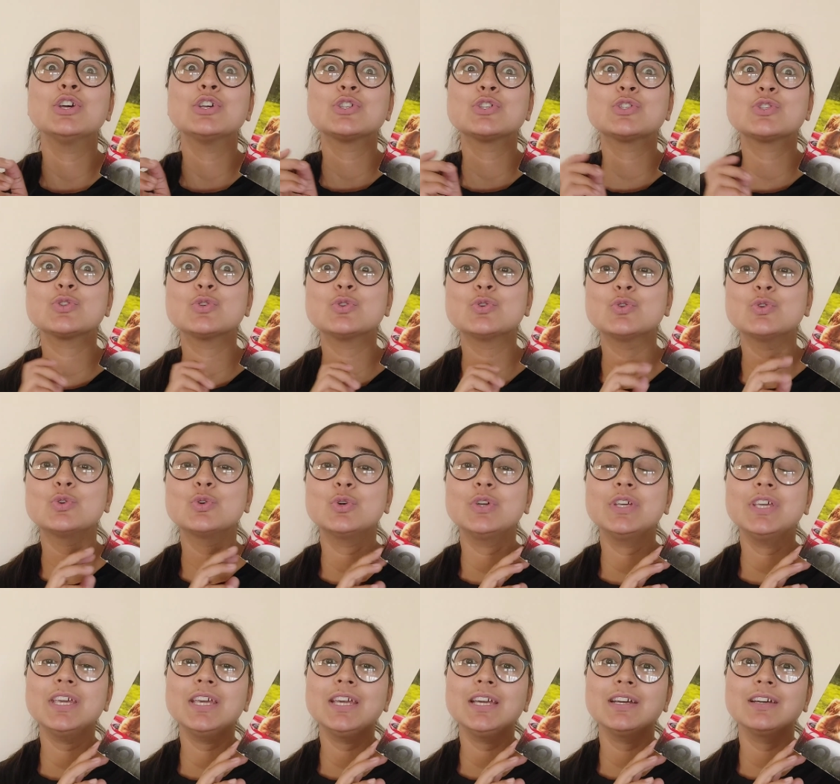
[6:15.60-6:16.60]
So
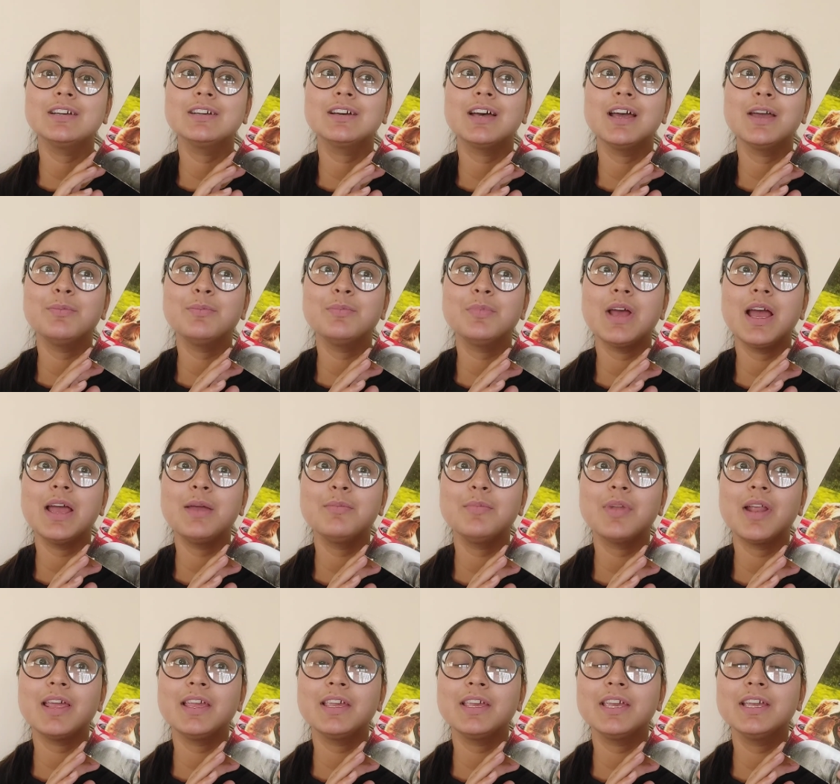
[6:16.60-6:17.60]
yeah, I'm
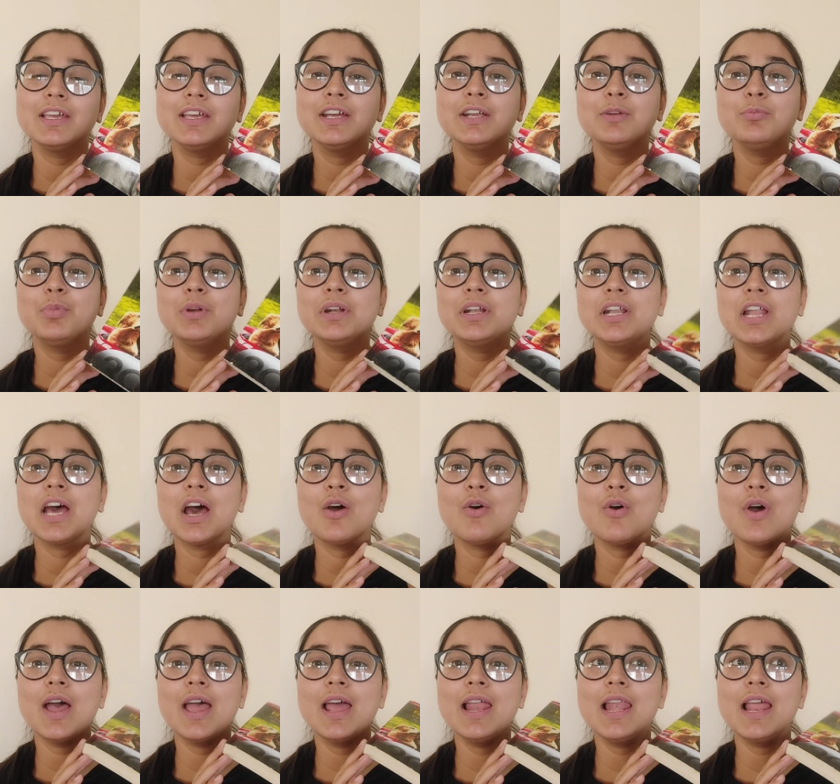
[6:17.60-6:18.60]
liking it, but
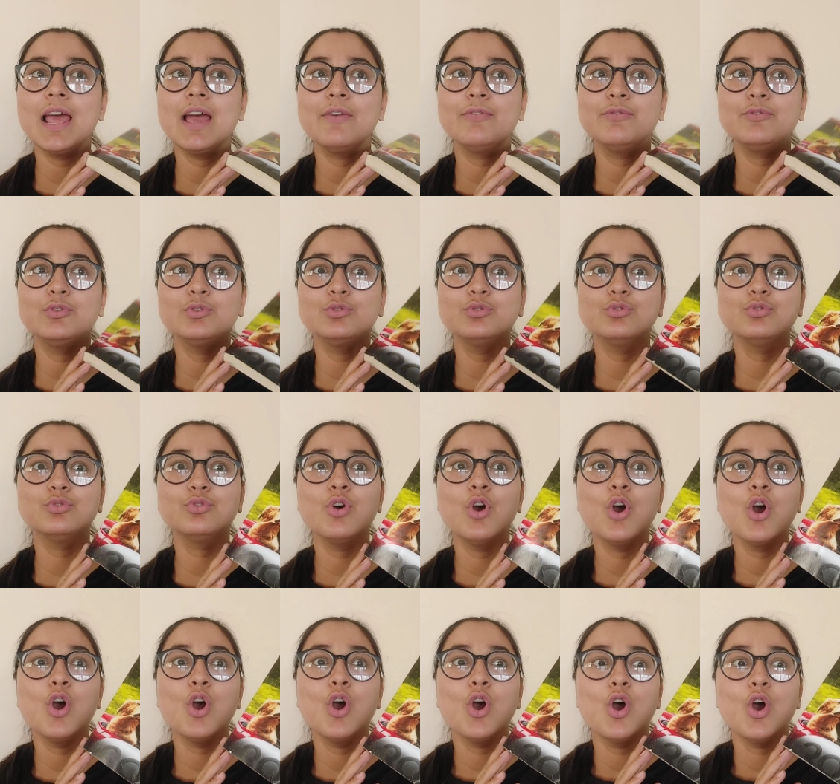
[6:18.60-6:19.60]
now I'll have
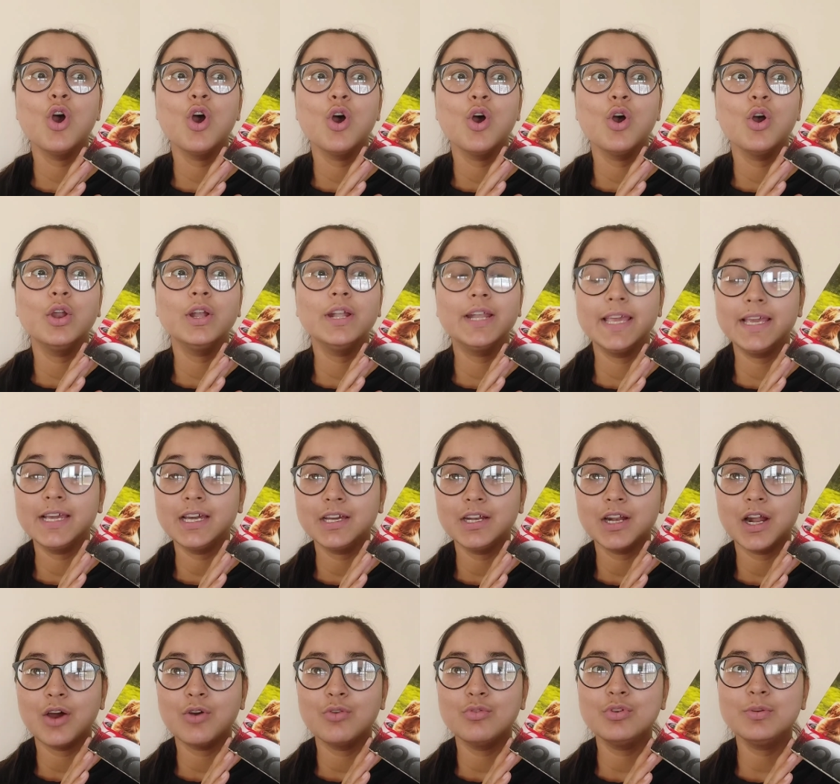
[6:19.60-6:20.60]
to take a
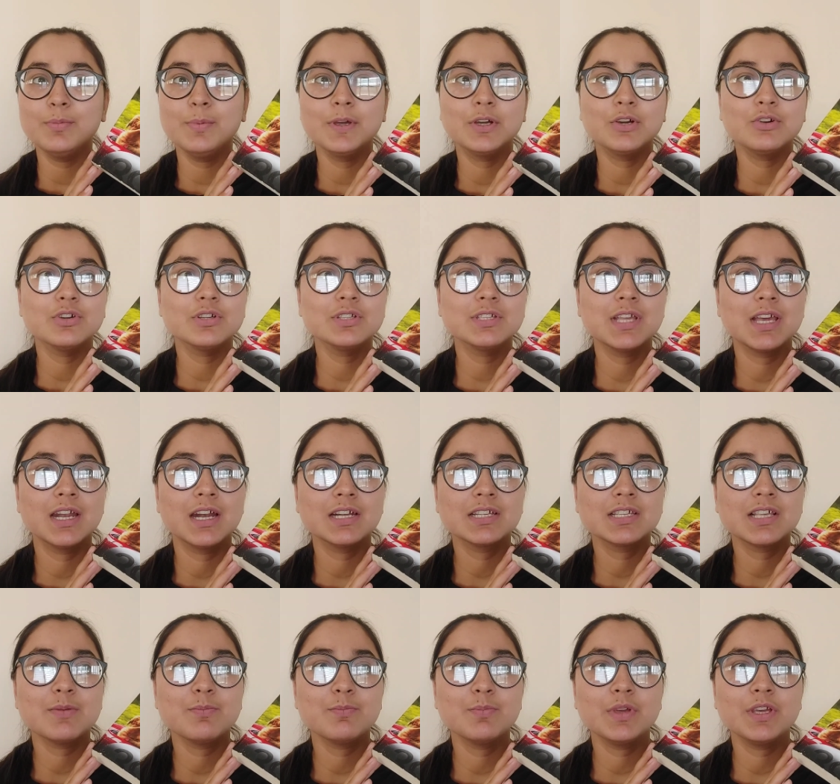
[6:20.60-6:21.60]
round because there are
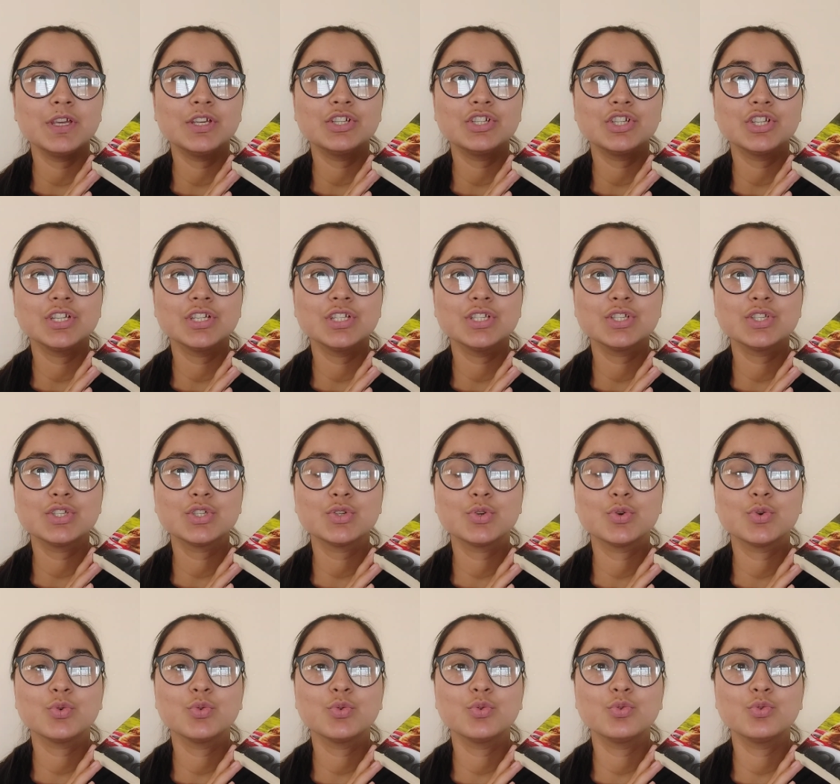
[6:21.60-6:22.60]
some patients
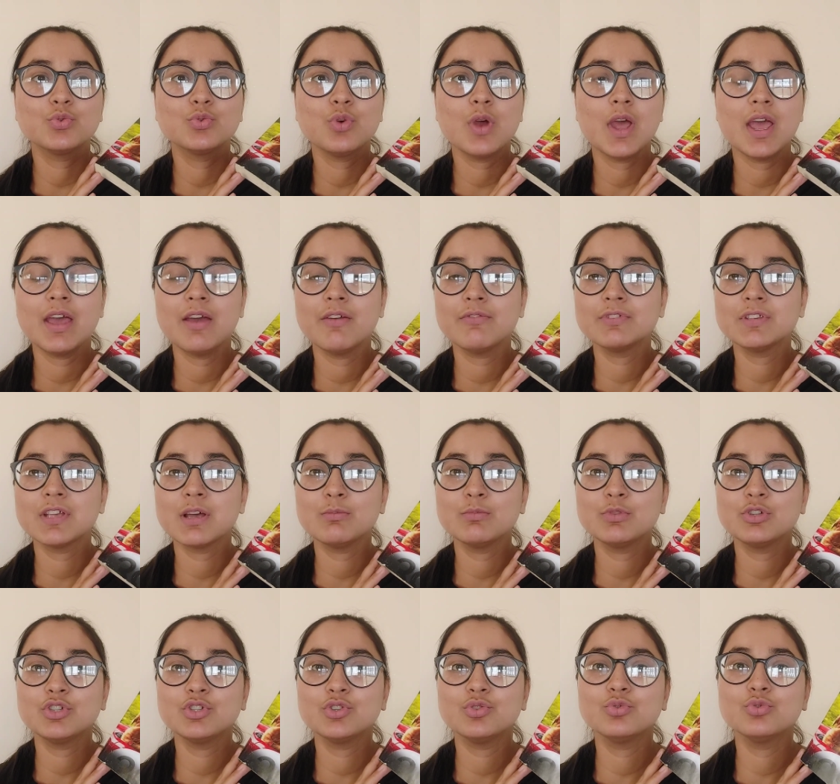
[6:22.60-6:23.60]
who have some
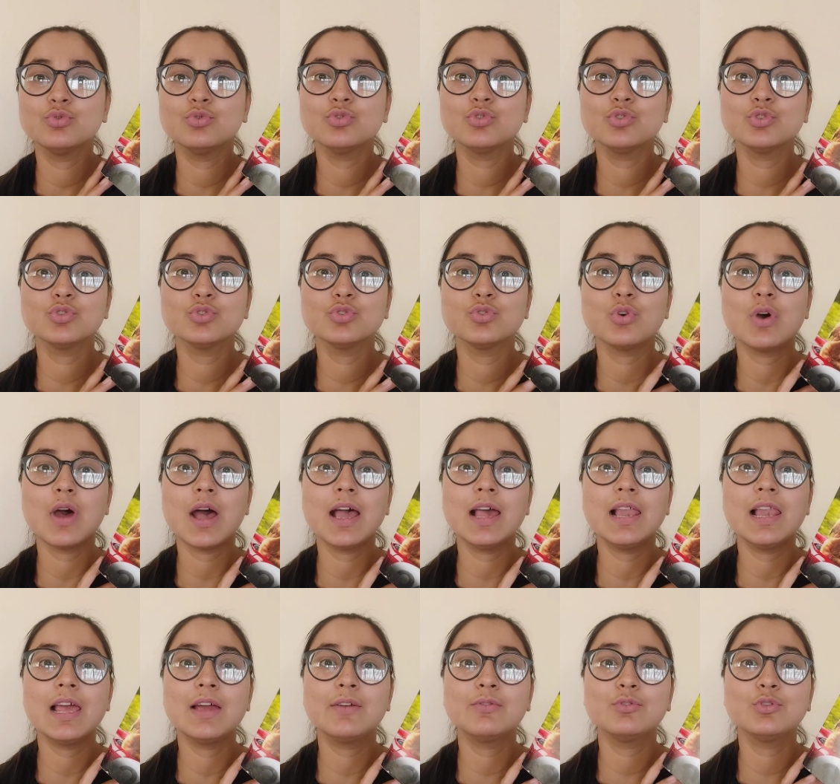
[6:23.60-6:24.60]
issues, so
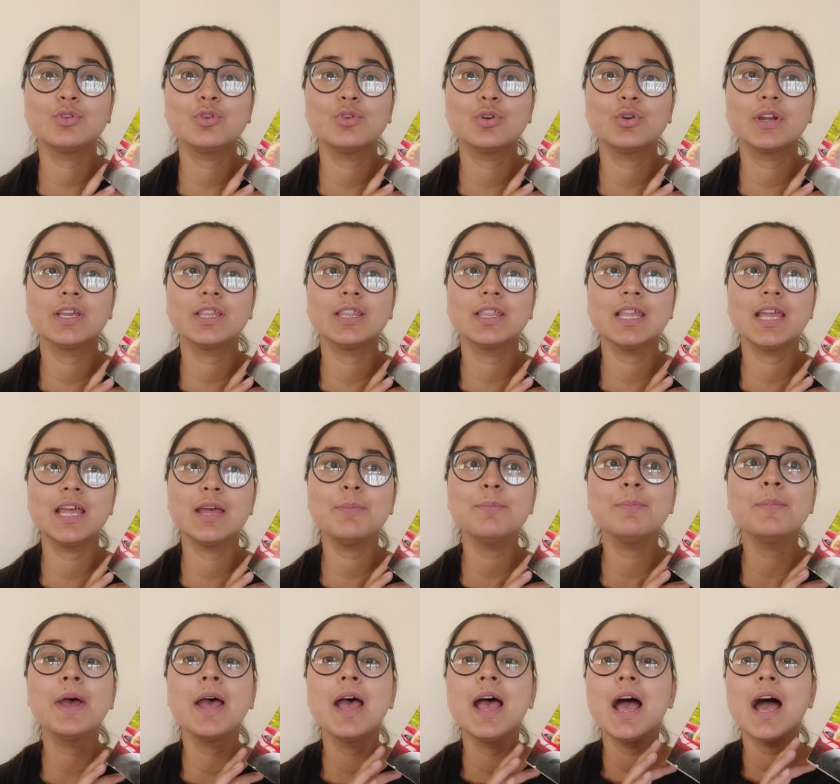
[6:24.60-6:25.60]
I'll have to look at
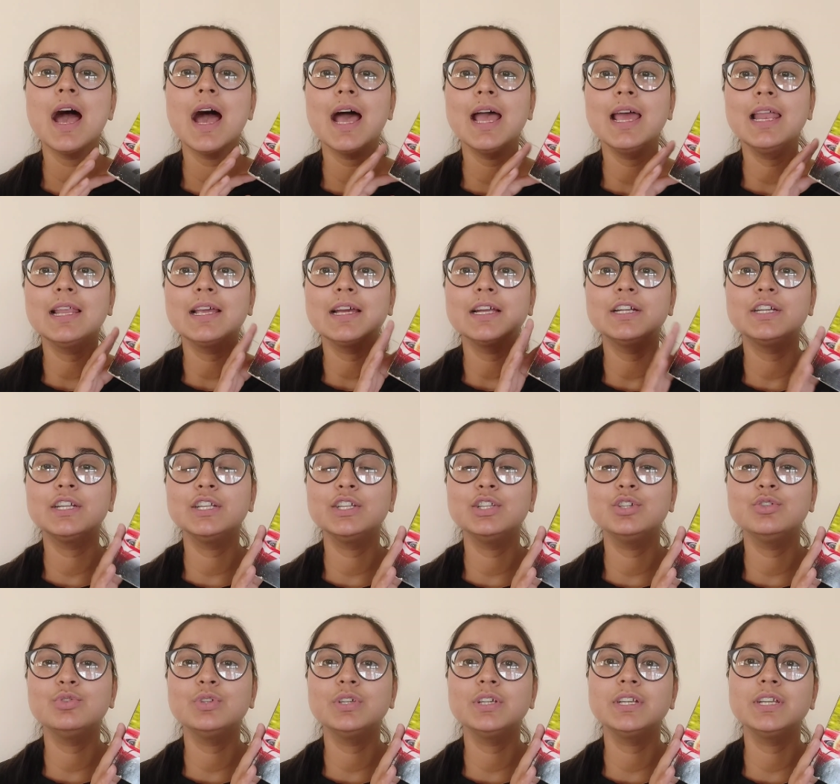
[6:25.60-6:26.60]
them. I'll
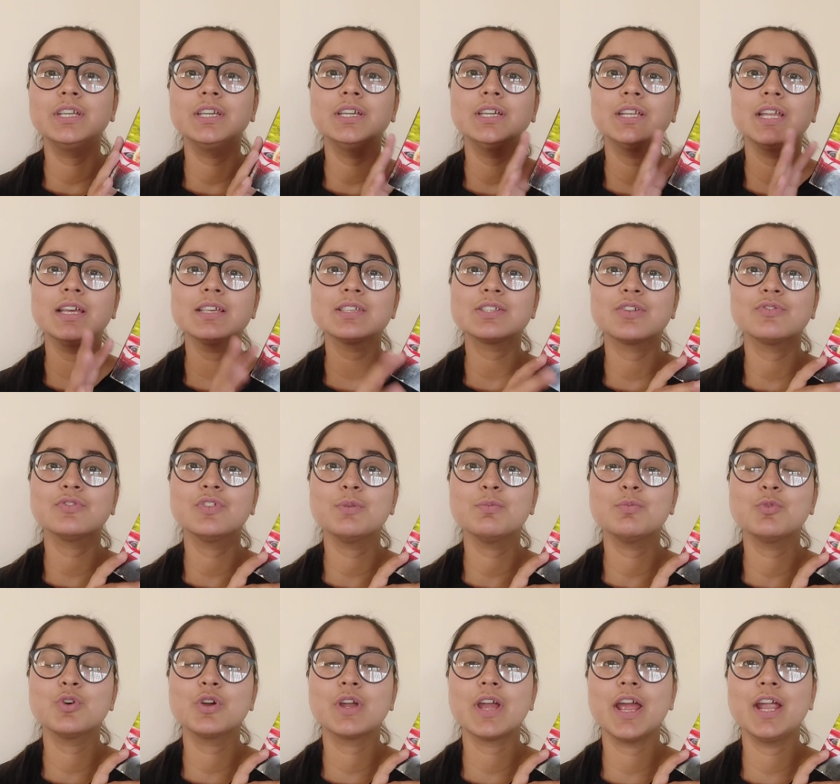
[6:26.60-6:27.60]
continue reading rest of the
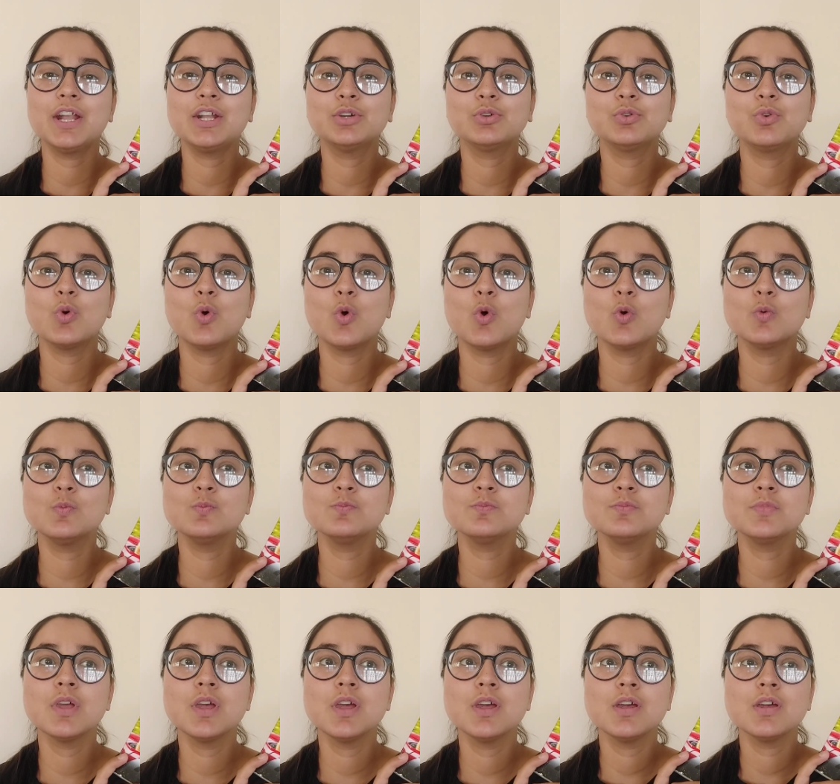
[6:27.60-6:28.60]
book at home.
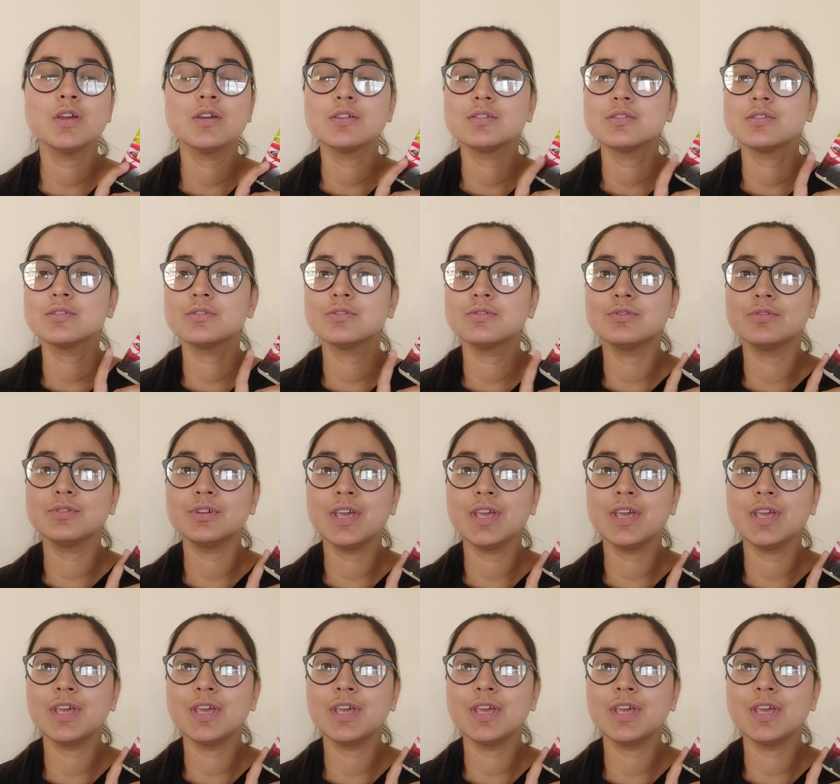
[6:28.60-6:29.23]
So